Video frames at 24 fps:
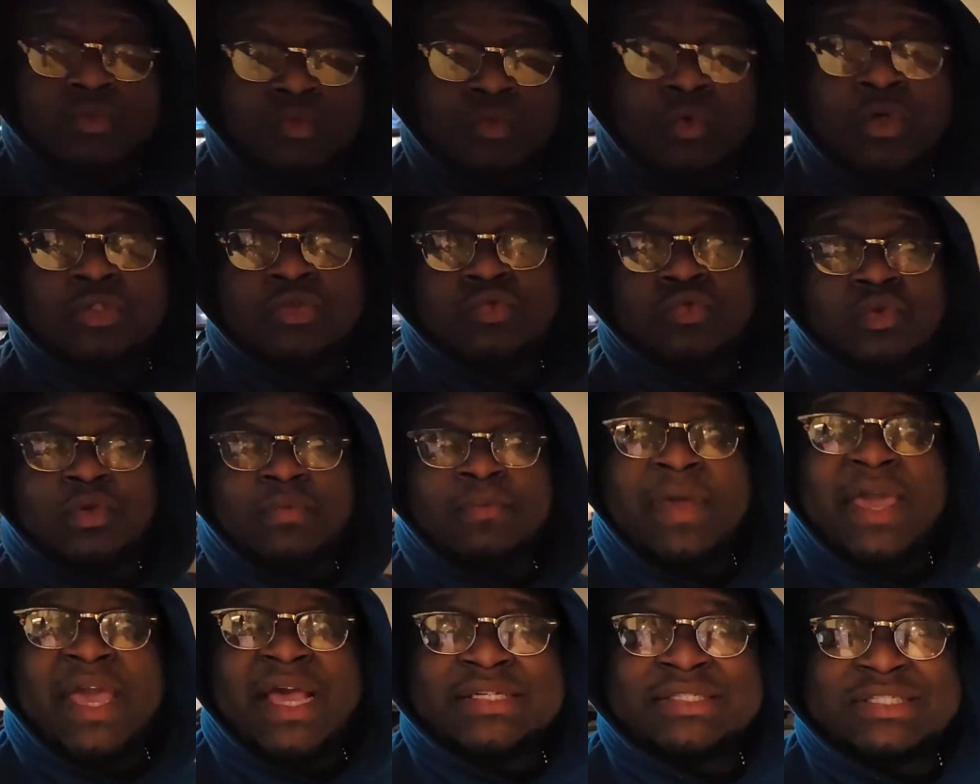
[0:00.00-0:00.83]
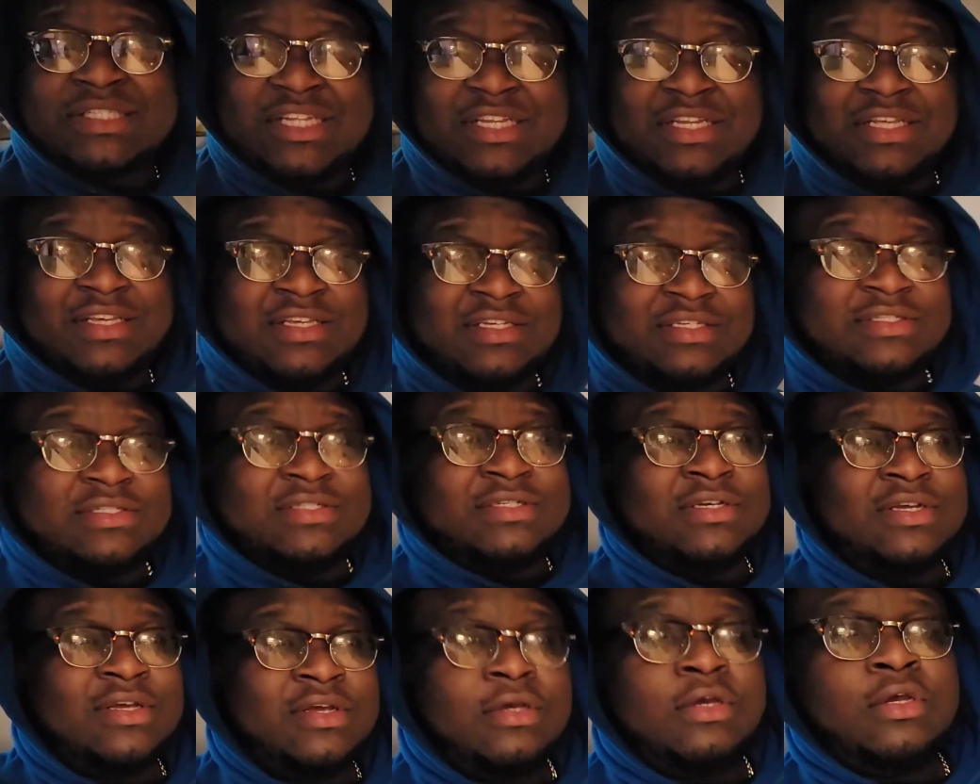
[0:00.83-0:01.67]
Once we master this,
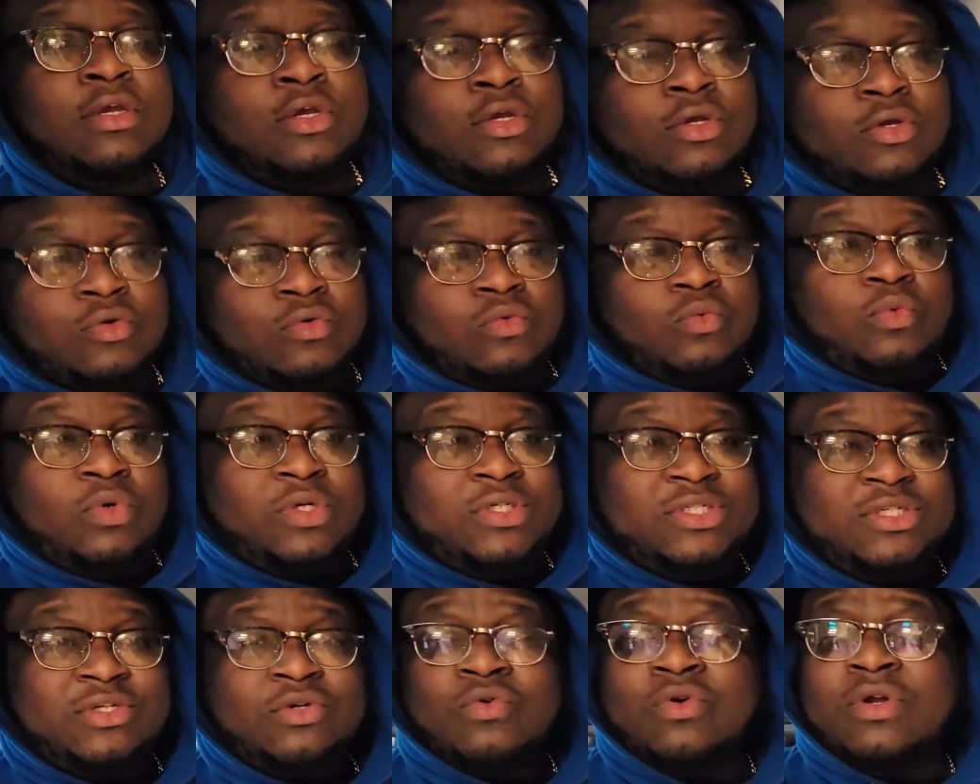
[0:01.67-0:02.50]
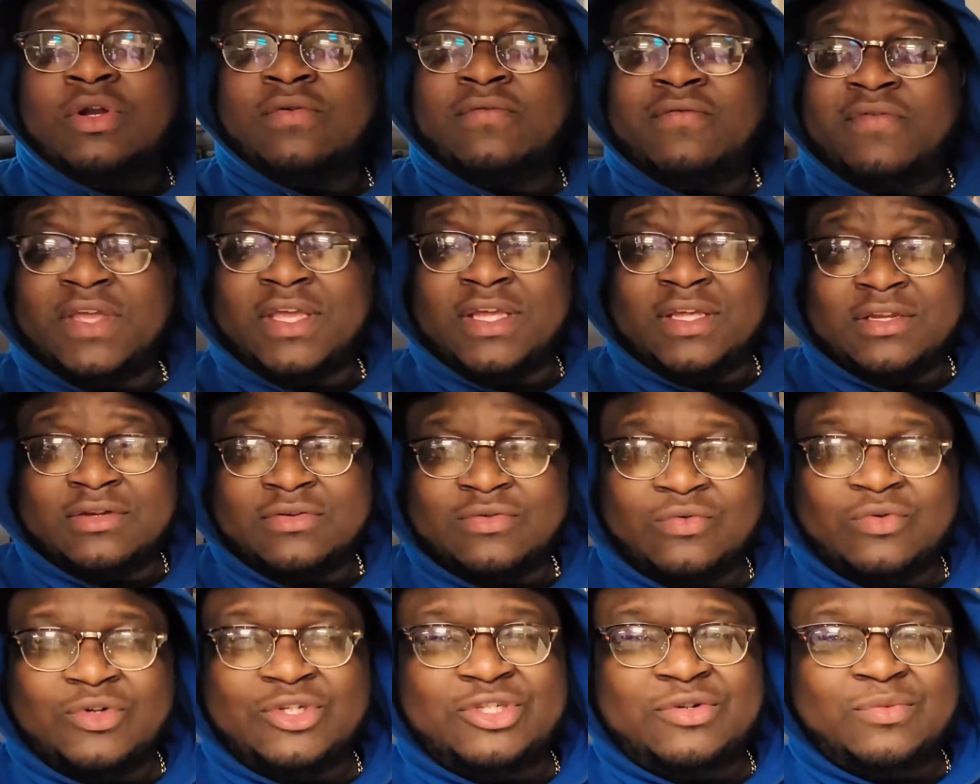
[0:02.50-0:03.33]
we should do an
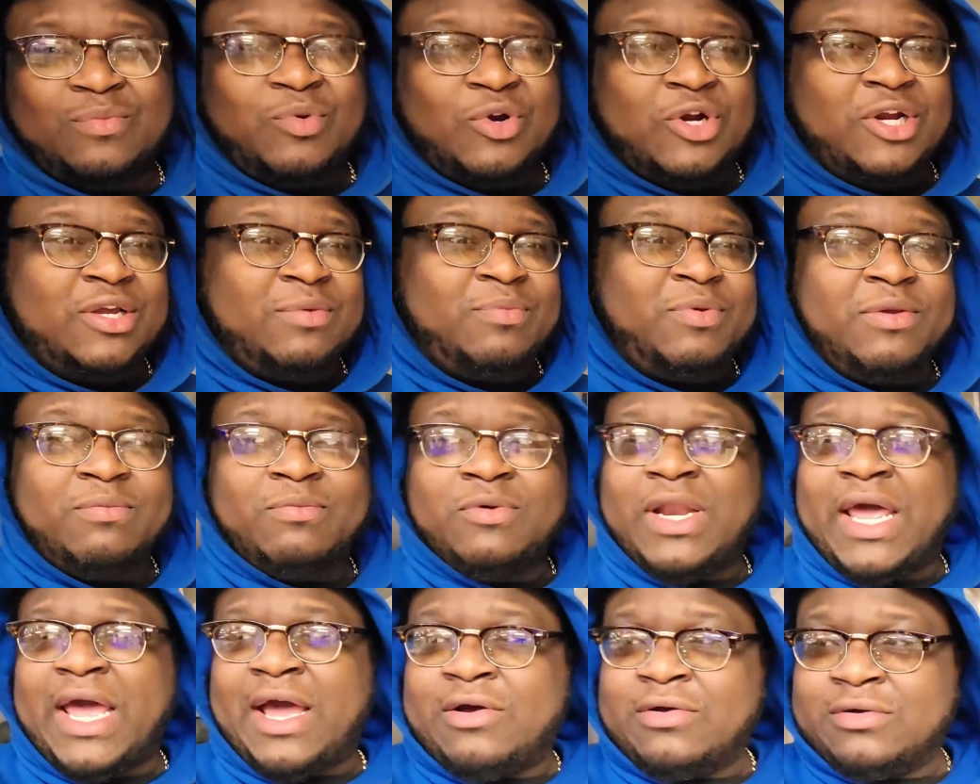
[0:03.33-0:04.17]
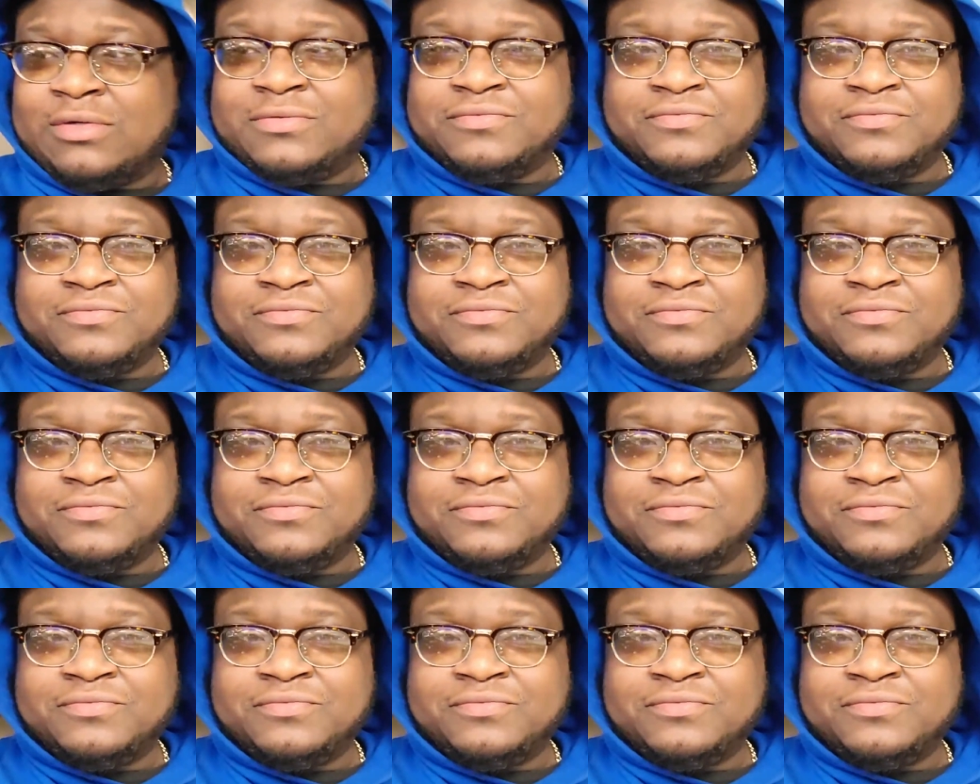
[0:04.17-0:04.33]
event. We should bring people out,